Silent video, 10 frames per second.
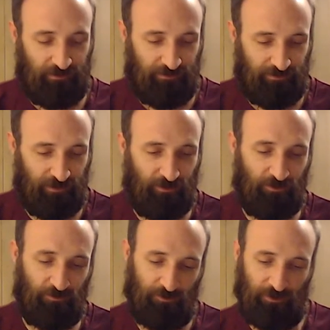
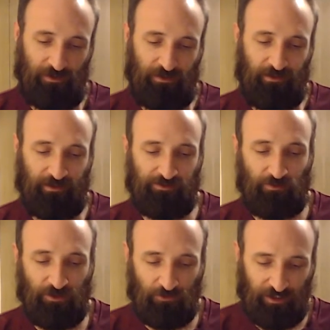So that's
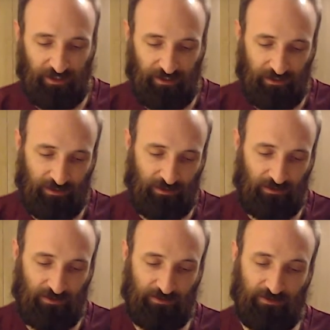one way.
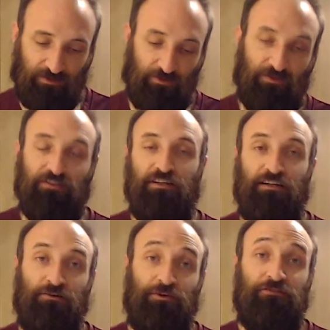That's also
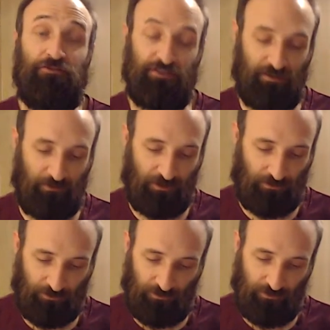a way for stalemate
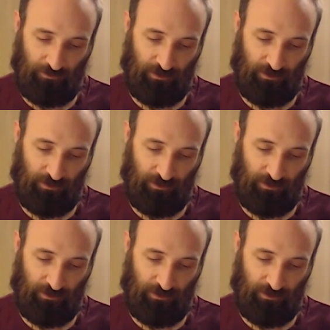occur.